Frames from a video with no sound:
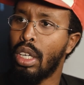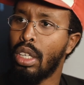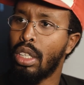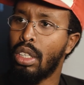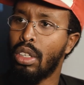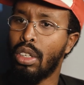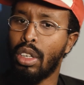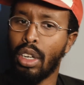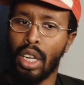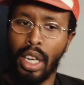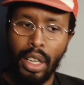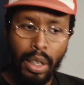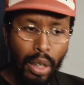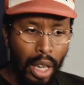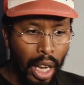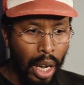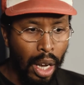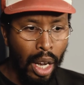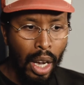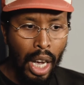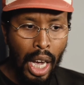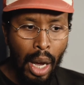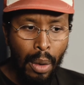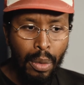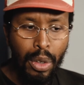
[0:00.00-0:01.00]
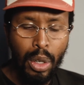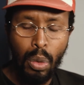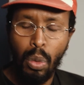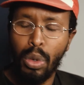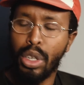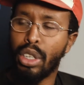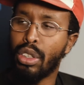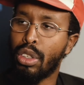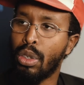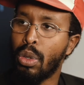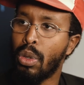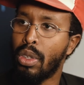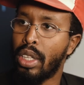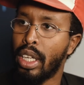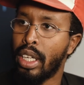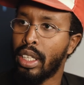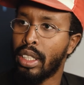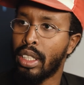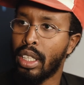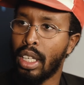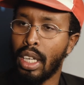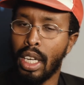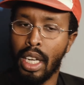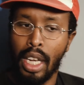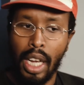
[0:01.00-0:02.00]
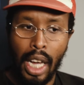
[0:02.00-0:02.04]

you know, and how do you want to do this?